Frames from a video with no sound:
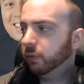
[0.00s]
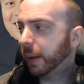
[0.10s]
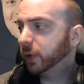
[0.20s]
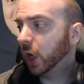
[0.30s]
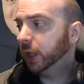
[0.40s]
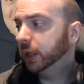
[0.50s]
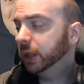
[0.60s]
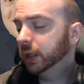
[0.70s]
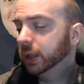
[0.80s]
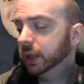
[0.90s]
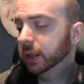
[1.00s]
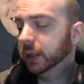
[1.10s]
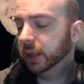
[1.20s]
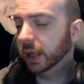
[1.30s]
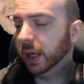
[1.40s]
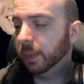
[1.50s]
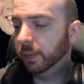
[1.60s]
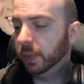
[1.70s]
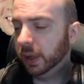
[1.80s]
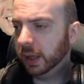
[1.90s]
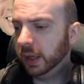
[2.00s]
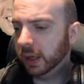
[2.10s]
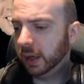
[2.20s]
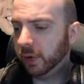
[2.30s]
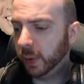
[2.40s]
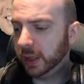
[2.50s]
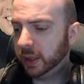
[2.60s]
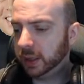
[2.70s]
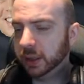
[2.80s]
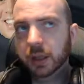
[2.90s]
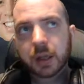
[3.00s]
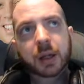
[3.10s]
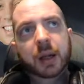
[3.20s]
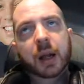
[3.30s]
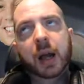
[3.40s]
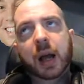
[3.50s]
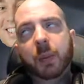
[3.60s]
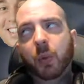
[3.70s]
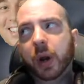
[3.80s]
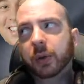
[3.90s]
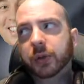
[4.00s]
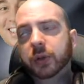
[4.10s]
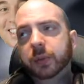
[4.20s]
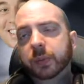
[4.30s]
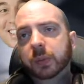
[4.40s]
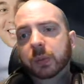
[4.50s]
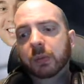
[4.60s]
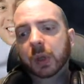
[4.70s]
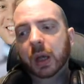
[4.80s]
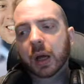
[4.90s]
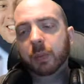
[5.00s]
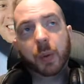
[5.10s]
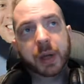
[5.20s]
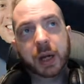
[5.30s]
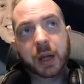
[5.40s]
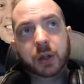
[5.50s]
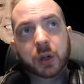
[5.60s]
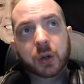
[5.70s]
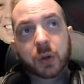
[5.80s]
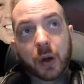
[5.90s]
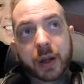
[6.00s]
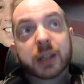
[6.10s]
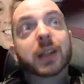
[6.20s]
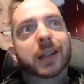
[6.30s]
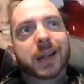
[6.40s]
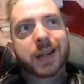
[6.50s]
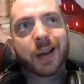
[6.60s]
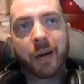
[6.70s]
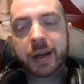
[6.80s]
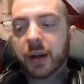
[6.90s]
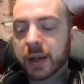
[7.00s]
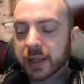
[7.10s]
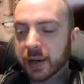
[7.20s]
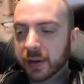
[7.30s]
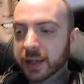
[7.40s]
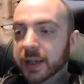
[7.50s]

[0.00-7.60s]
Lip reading: Ramstein in a few weeks. What else? Probably going to go to I-69, I-Series,